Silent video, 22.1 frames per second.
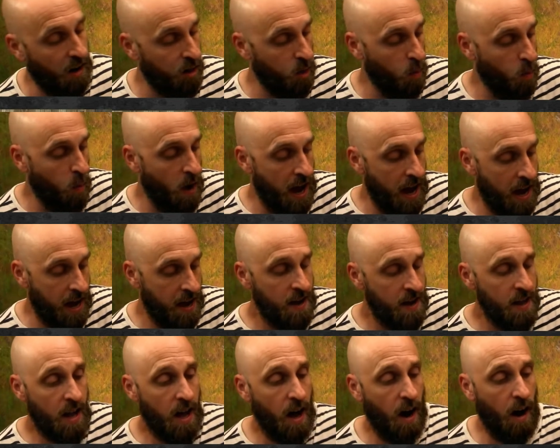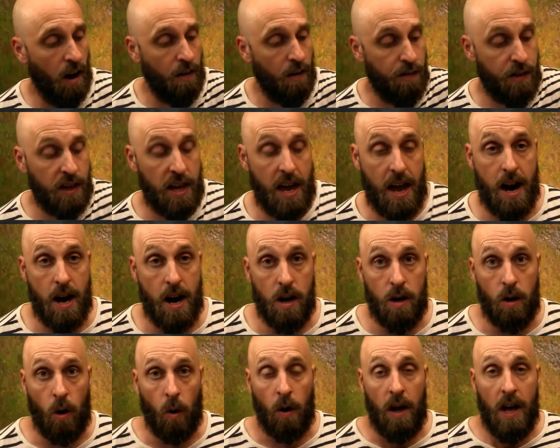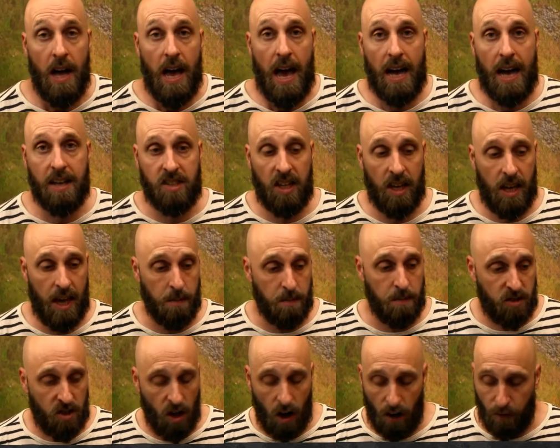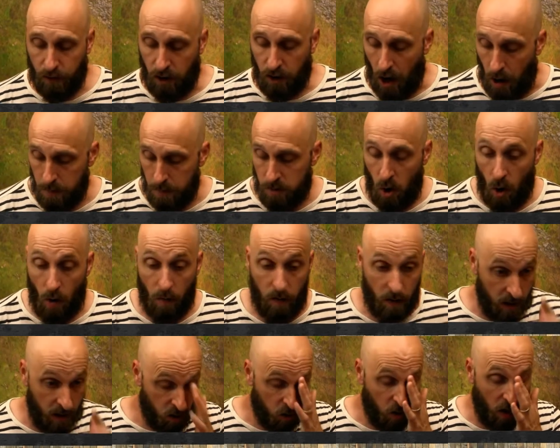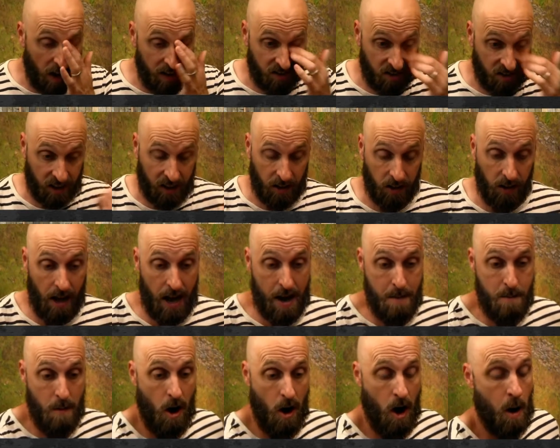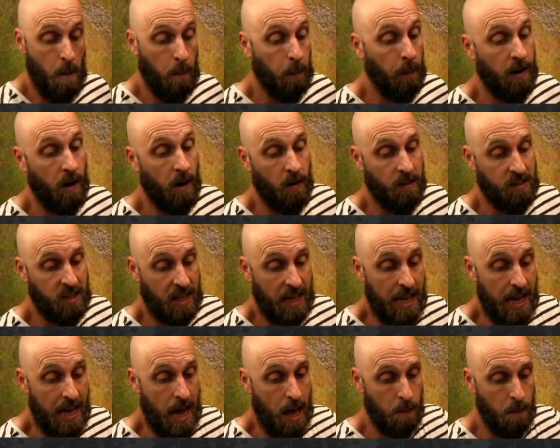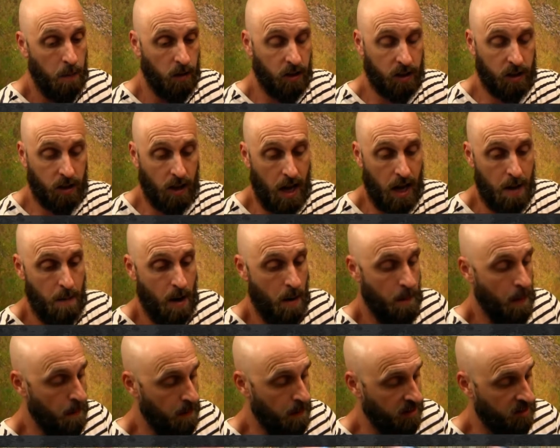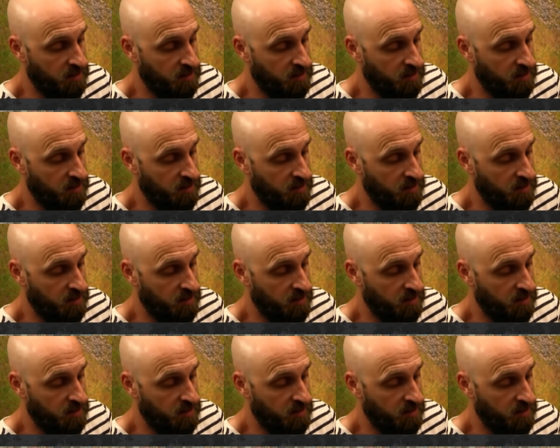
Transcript: of the way of the arrow as he himself comes over and tries to climb up. Now, is he able to climb up? I'm going